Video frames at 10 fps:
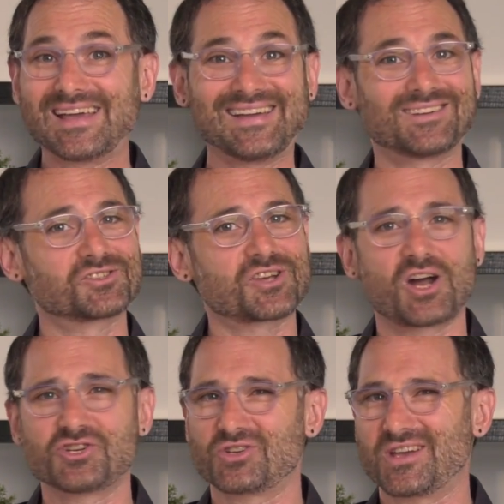English
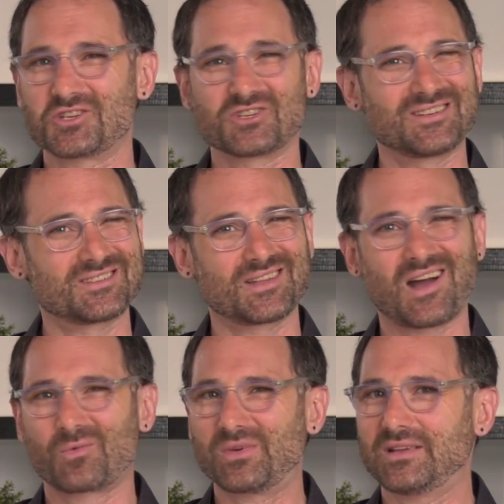conjugation is
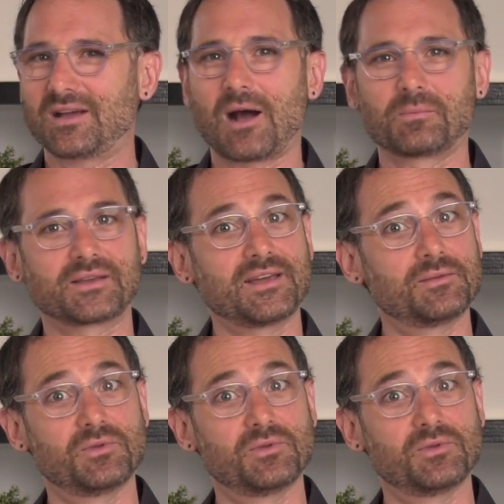not really complicated,